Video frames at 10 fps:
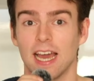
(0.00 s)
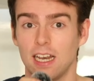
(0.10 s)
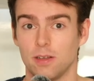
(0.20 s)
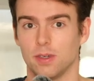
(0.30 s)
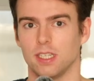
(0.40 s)

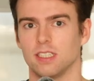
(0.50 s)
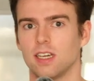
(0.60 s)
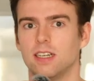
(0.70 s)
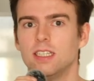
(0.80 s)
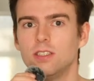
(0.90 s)
elements.
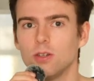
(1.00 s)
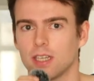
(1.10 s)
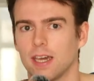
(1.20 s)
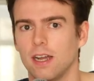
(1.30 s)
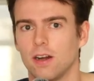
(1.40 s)
I did not
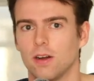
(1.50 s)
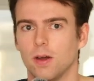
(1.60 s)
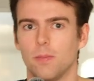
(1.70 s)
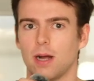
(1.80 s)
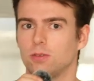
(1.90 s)
care
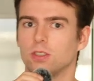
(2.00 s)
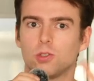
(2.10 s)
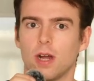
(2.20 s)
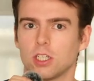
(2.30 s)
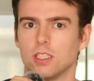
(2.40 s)
about
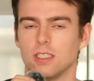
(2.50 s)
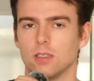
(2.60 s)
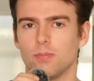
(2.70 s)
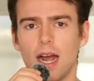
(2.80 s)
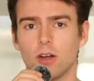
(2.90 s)
distractions in
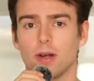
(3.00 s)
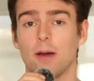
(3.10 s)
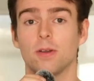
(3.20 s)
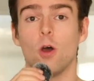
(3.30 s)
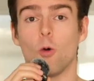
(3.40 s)
the
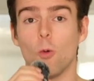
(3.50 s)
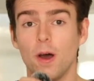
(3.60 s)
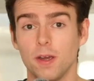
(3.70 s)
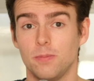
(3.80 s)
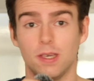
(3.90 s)
background.
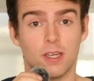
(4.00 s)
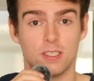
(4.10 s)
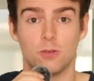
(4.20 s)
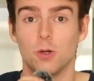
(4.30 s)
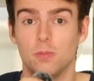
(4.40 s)
Why? Because
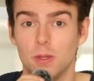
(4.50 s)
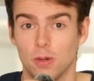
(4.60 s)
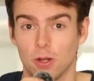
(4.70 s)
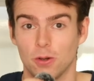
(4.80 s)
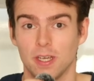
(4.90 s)
it would be
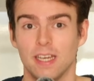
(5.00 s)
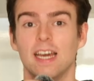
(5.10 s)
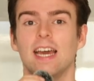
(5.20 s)
blurry